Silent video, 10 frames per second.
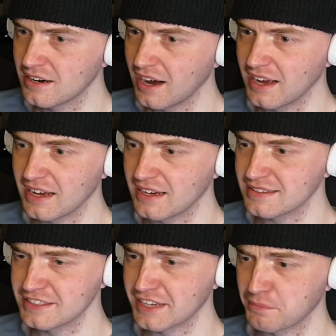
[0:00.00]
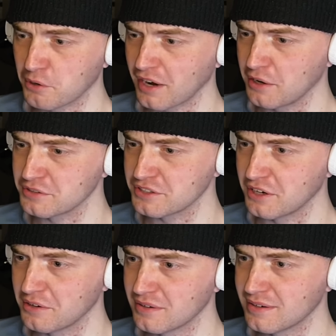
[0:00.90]
At least I broke out, you
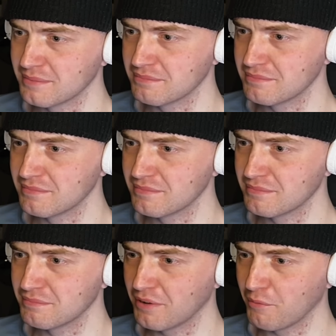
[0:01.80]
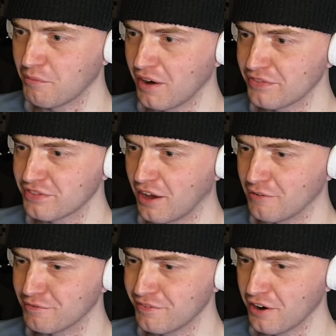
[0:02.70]
know? But what the
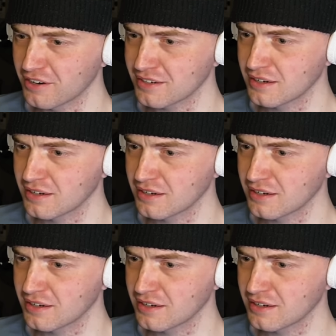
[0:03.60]
fuck?